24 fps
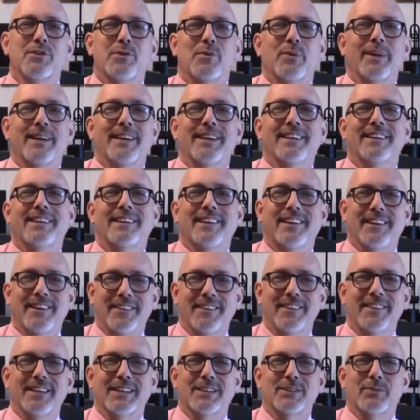we get together
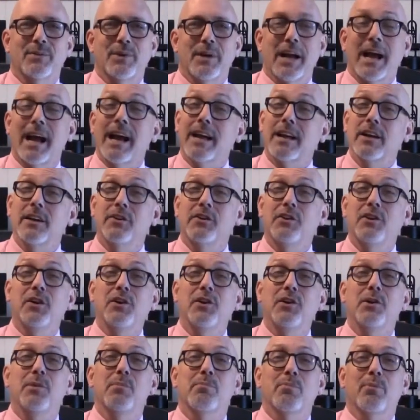next week, I
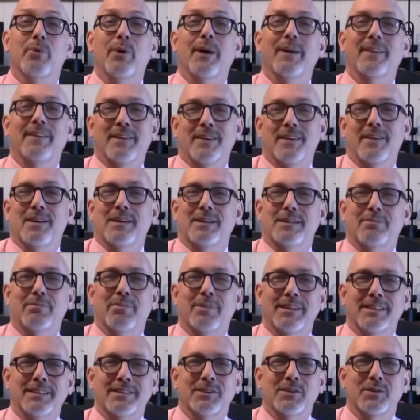continue to pray that God's
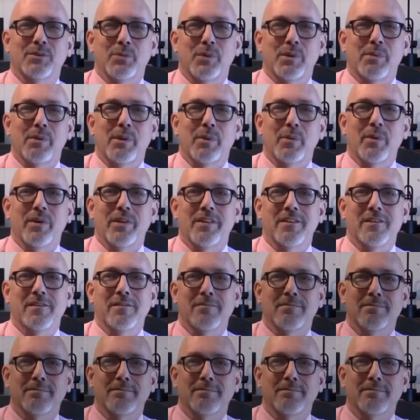blessings will be with you.